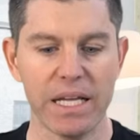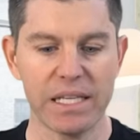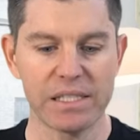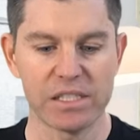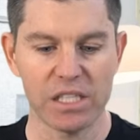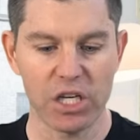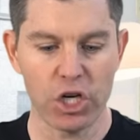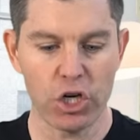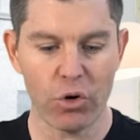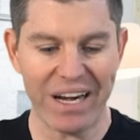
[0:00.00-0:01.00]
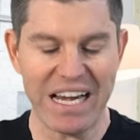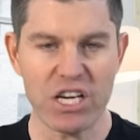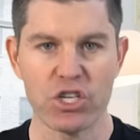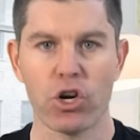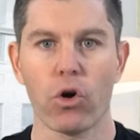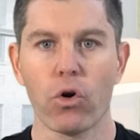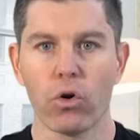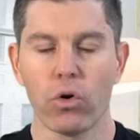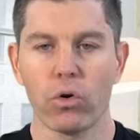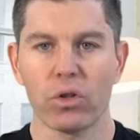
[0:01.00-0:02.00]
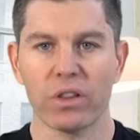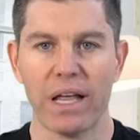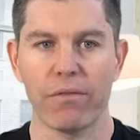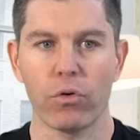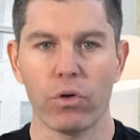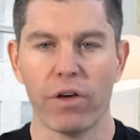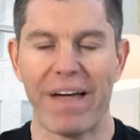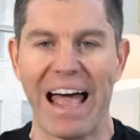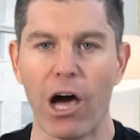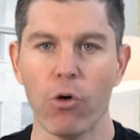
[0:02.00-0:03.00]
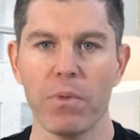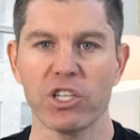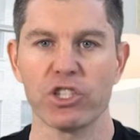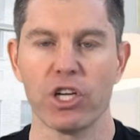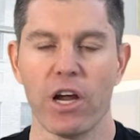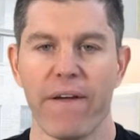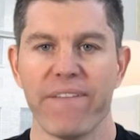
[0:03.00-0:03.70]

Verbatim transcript: is your internal level of how much